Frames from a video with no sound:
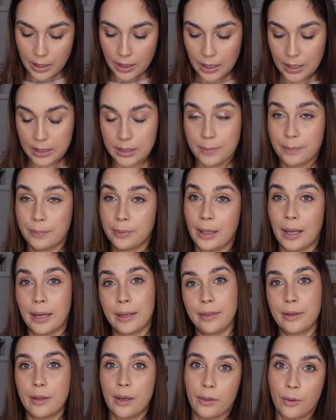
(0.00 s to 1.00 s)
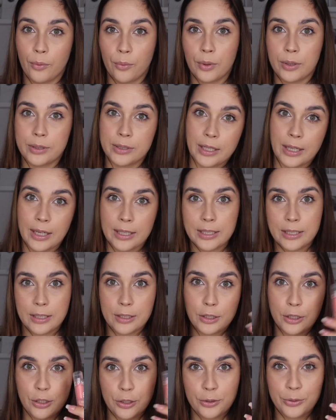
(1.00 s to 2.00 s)
and apply the other one that I
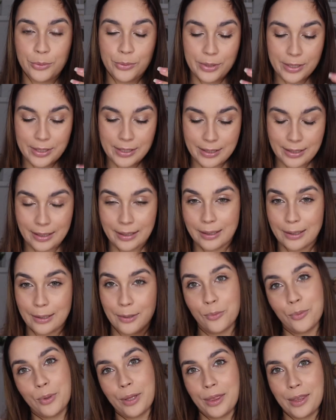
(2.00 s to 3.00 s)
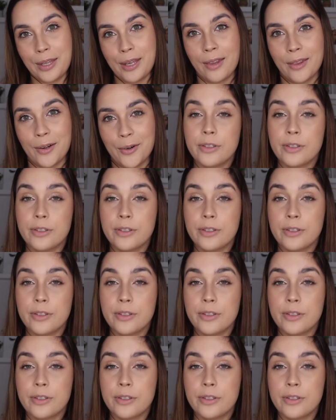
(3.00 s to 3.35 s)
didn't use with the other.